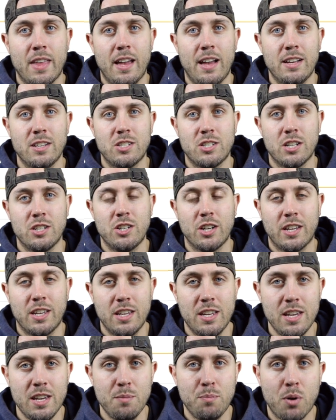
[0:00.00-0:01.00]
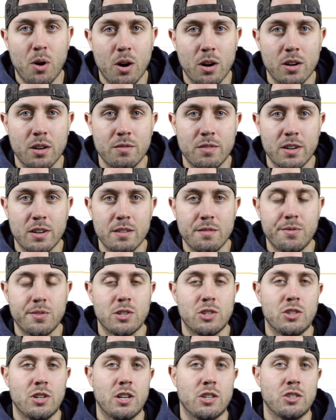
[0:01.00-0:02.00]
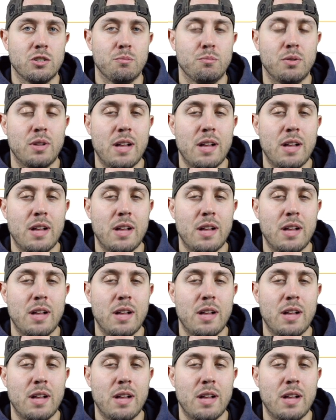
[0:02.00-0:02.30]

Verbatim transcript: as such a key part of their infrastructure and